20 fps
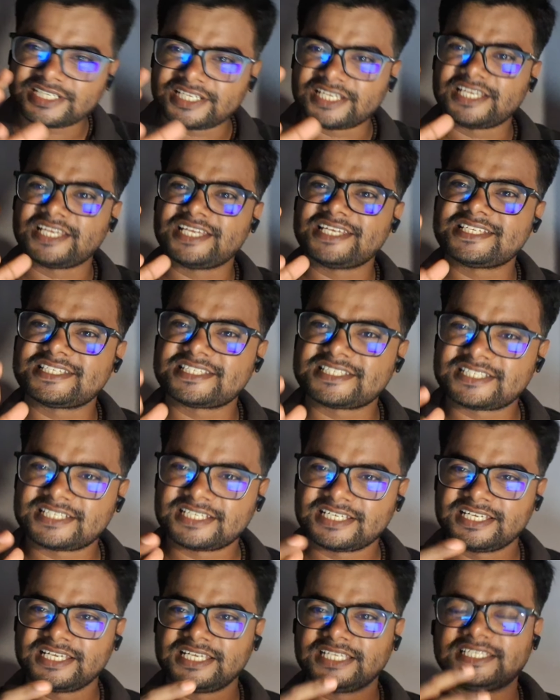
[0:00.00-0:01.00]
his
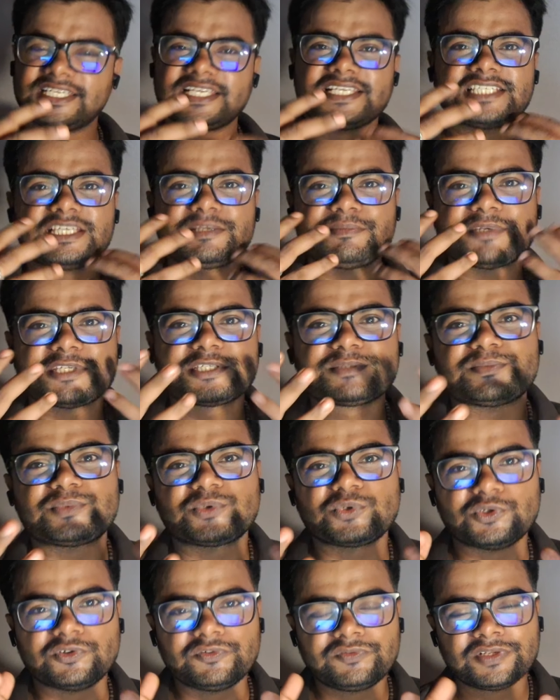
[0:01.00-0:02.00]
kingship is
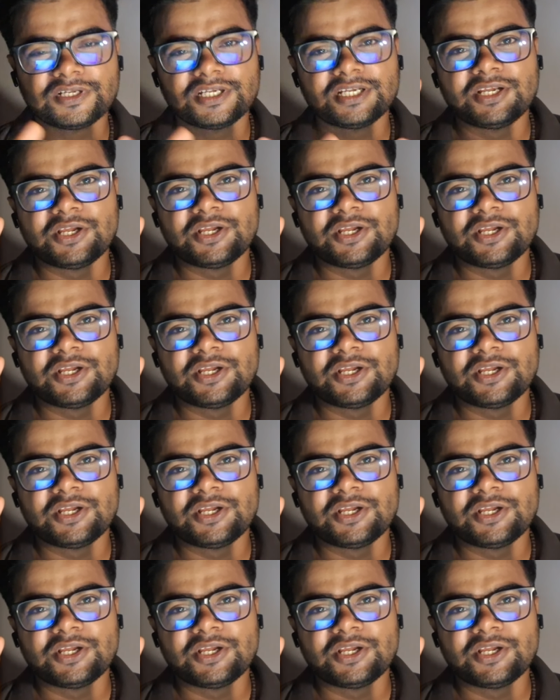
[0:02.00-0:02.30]
proved,